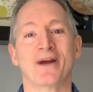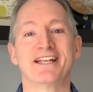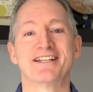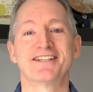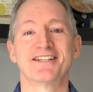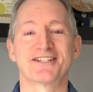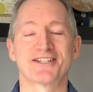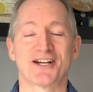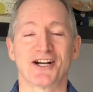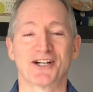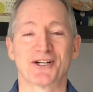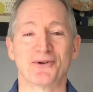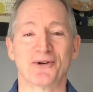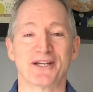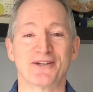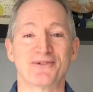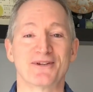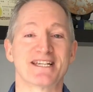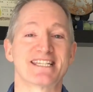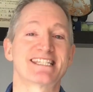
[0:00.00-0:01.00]
started going
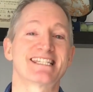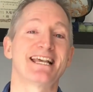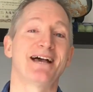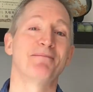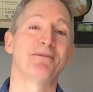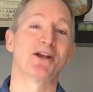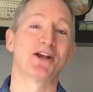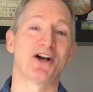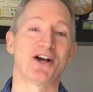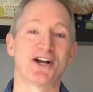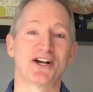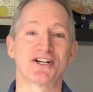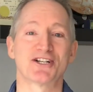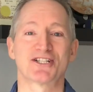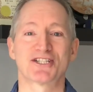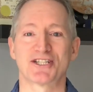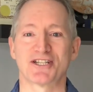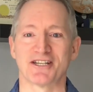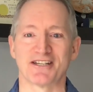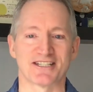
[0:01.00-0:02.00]
to his
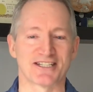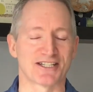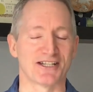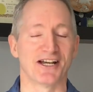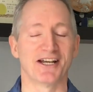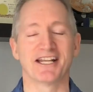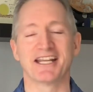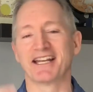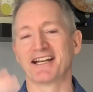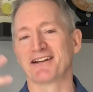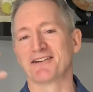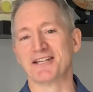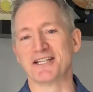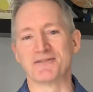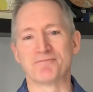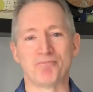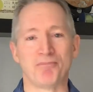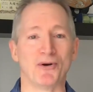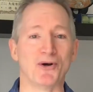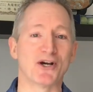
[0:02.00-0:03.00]
seminars, studying his
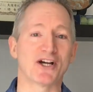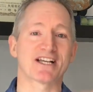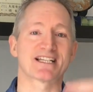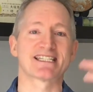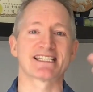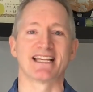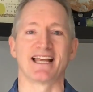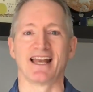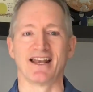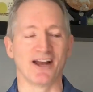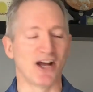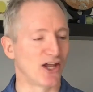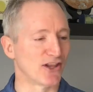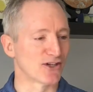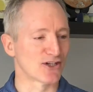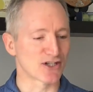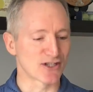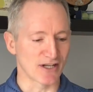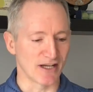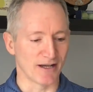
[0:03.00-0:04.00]
books and
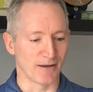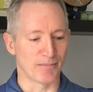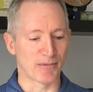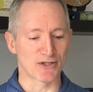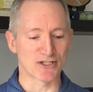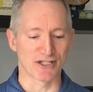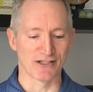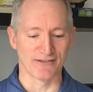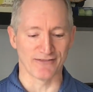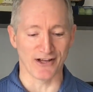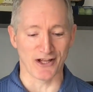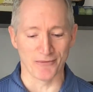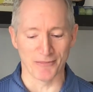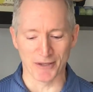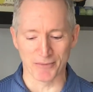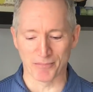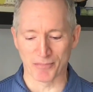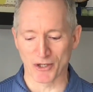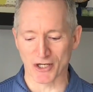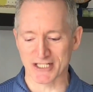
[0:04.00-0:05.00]
other personal
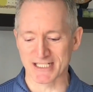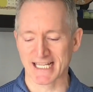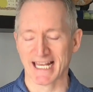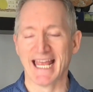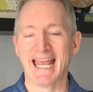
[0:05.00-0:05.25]
development books.